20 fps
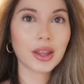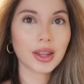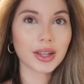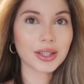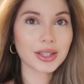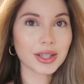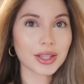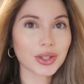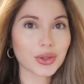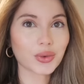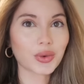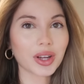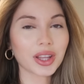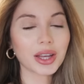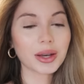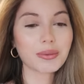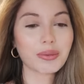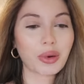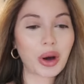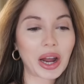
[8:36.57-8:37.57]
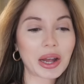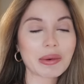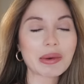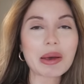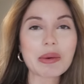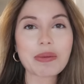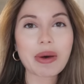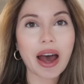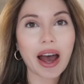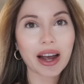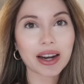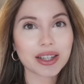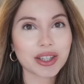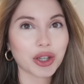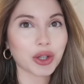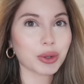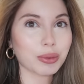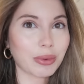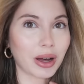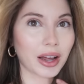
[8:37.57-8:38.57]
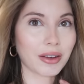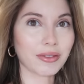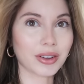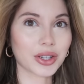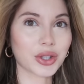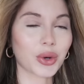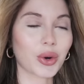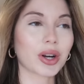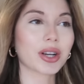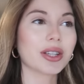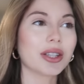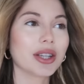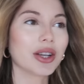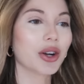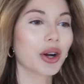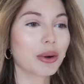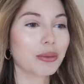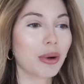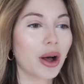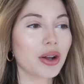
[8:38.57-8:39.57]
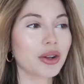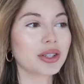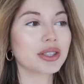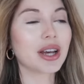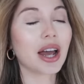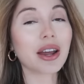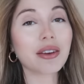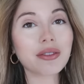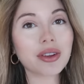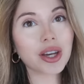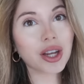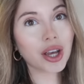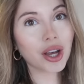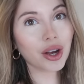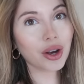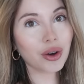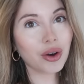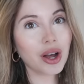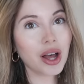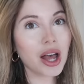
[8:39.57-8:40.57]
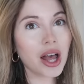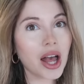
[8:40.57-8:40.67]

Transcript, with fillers: This is really bringing me back to my Victoria's Secret model diet video